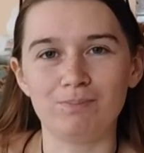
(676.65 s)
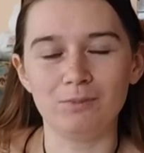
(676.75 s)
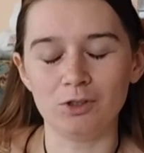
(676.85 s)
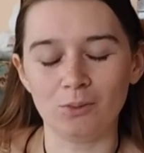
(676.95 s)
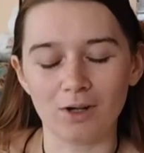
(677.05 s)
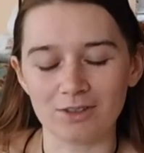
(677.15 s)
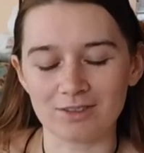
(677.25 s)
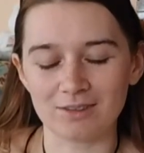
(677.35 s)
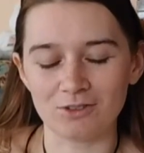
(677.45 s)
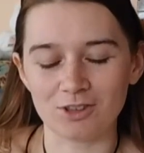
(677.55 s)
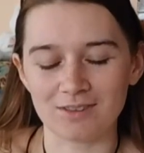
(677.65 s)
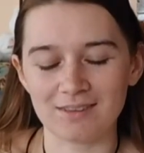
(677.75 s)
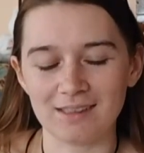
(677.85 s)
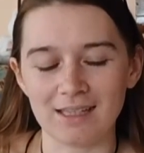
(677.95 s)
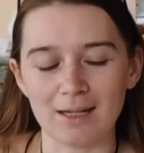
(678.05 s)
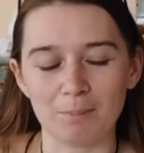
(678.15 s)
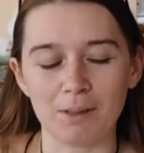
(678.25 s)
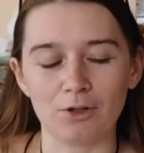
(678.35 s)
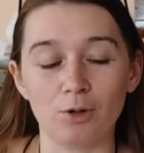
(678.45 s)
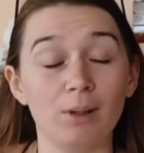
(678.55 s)
do arson just to get
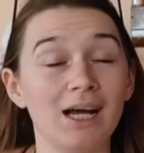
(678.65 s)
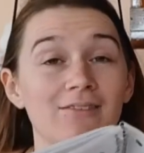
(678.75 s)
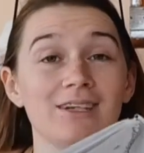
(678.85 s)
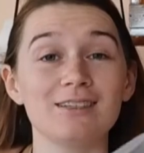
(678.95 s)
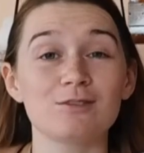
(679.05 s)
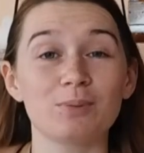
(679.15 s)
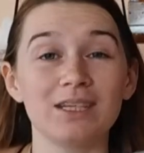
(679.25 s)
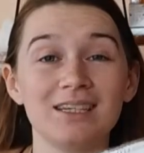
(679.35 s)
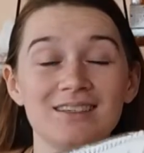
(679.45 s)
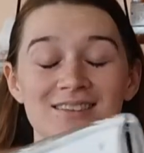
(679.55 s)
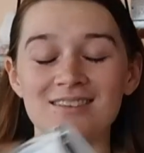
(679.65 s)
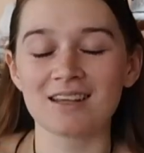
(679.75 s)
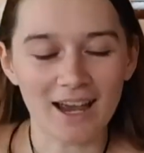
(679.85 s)
paranormal evidence, please.